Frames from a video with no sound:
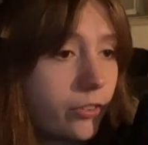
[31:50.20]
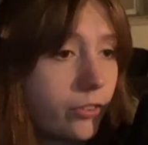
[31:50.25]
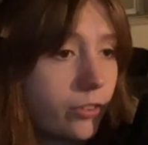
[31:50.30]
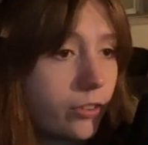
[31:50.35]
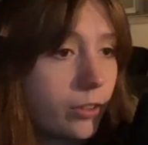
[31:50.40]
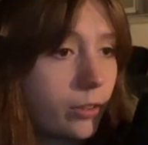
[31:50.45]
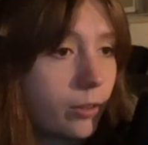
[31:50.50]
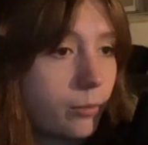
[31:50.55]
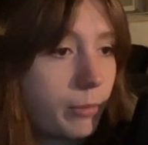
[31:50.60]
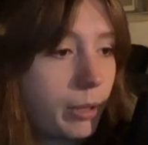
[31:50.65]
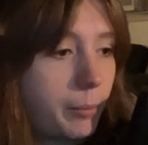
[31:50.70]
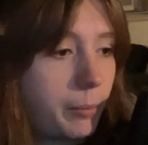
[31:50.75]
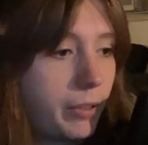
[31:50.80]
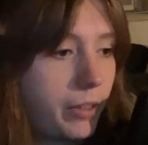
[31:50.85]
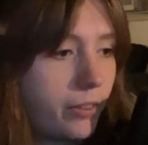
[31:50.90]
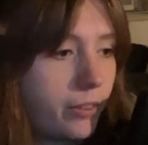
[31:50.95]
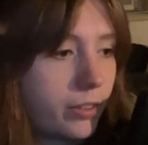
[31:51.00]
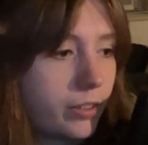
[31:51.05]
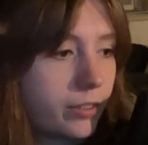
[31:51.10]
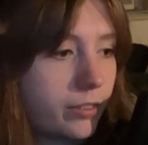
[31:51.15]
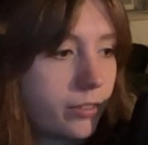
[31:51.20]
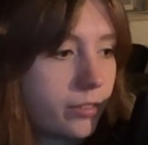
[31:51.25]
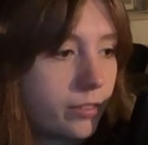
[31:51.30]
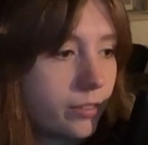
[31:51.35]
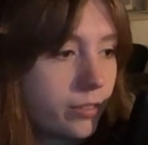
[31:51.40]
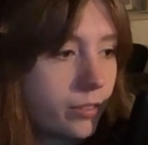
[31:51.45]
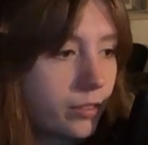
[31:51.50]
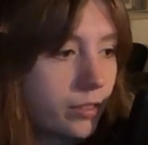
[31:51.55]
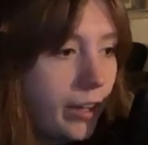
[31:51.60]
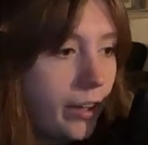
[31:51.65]
I just go to my
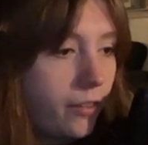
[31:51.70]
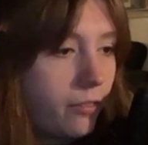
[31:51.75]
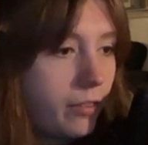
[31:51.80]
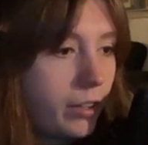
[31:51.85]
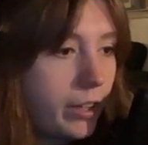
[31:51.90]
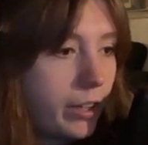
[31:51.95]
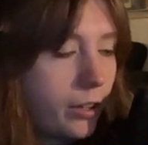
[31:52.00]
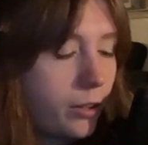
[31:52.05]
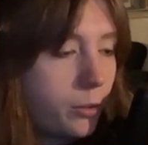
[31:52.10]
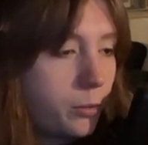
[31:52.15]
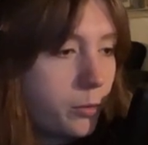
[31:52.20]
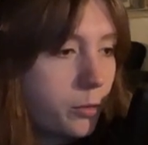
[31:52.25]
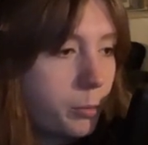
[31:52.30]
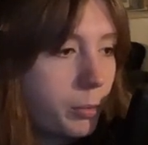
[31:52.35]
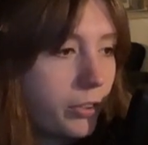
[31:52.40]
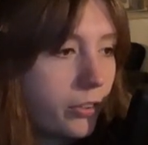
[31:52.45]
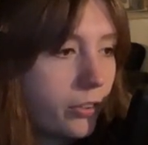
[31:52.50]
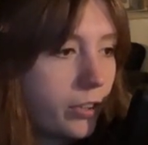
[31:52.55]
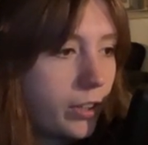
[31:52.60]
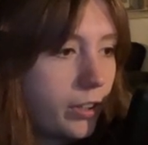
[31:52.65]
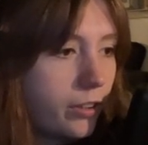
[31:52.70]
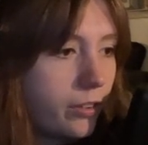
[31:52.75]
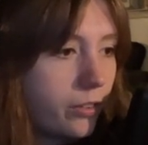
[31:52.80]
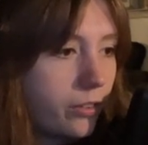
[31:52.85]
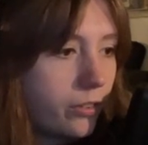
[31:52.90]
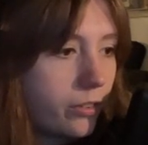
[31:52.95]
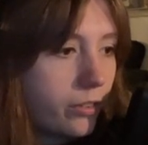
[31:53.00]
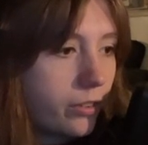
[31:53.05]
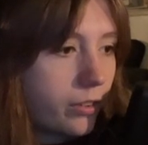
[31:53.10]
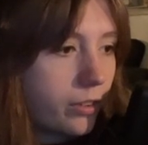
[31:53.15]
business. I have a owned
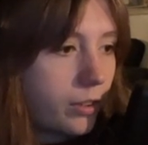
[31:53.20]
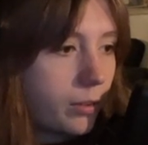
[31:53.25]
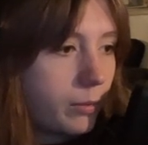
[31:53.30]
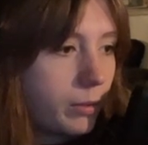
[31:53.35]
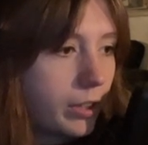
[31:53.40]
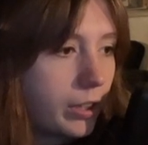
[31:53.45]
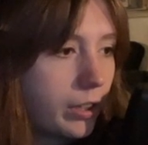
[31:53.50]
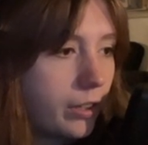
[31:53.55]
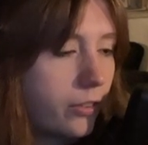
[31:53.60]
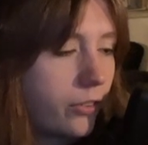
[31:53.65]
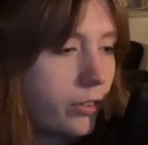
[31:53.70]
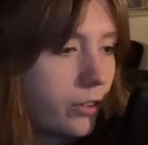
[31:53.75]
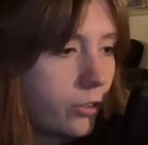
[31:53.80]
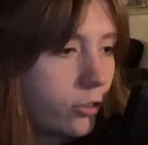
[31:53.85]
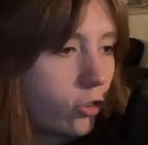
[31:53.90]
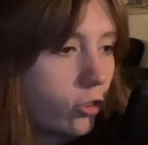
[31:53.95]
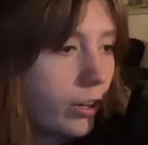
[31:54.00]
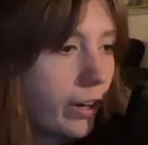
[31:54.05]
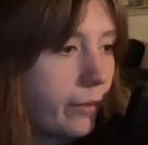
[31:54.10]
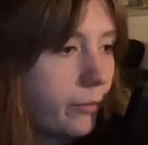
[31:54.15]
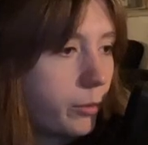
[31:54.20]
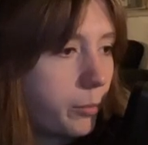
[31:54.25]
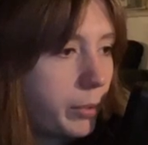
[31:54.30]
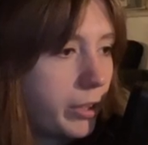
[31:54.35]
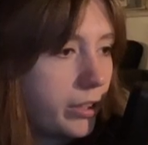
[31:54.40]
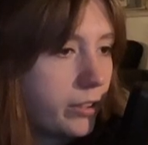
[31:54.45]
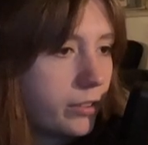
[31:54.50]
business. Is there a travel